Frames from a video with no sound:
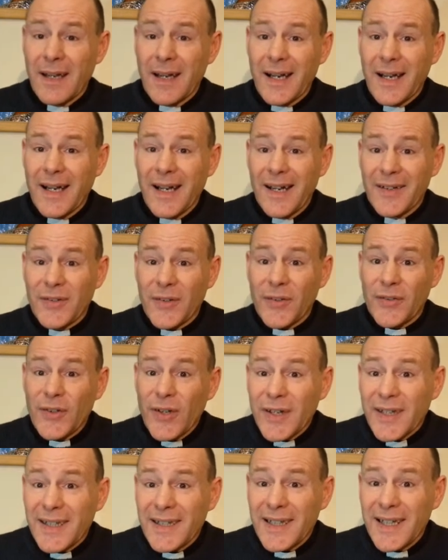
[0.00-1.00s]
as a
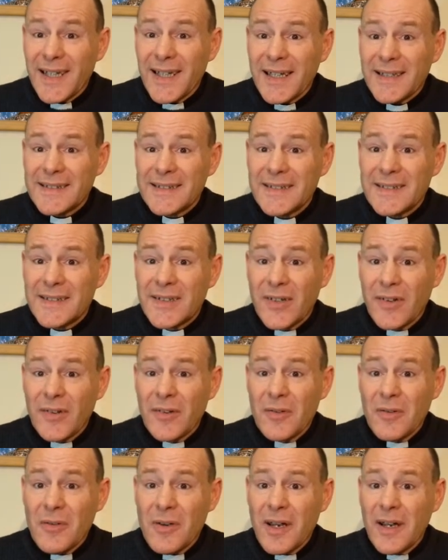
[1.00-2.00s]
circular letter
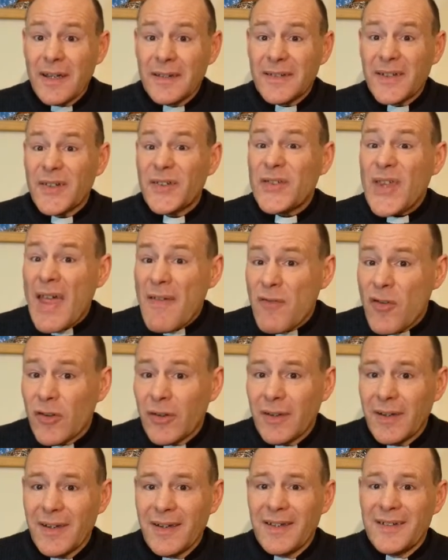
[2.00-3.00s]
to
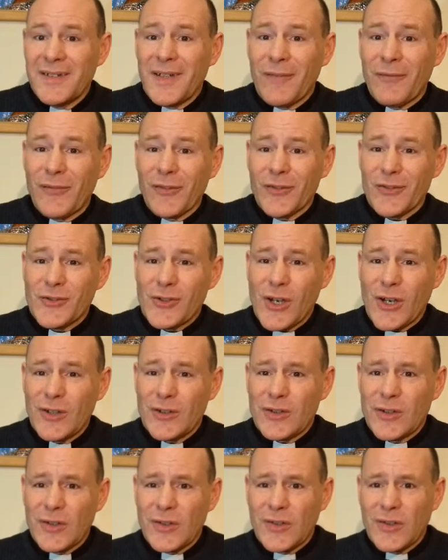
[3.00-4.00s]
7 different
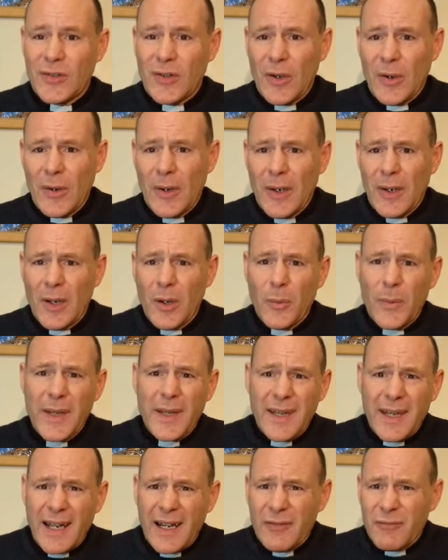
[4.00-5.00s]
churches. So we
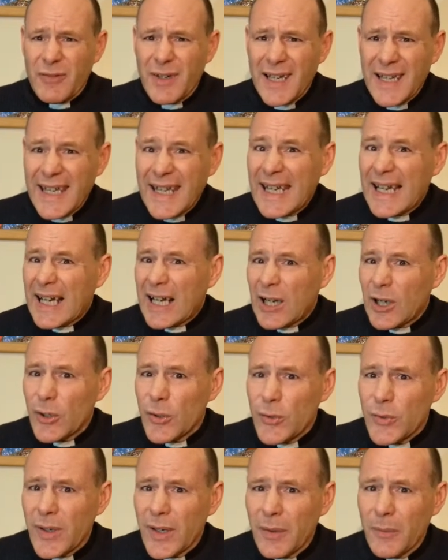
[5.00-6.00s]
can really
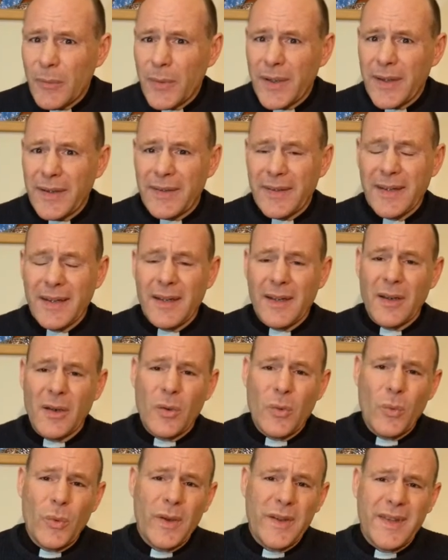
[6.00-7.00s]
include it
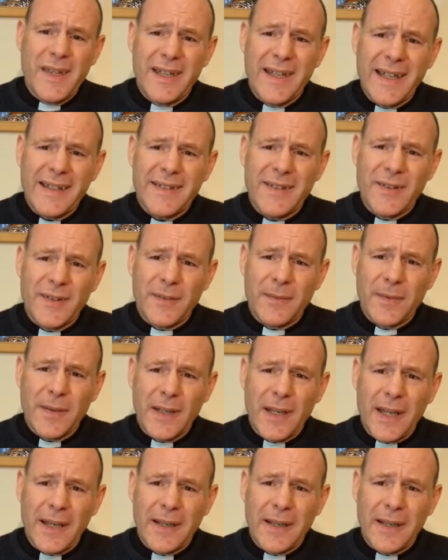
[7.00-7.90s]
with the letters, if you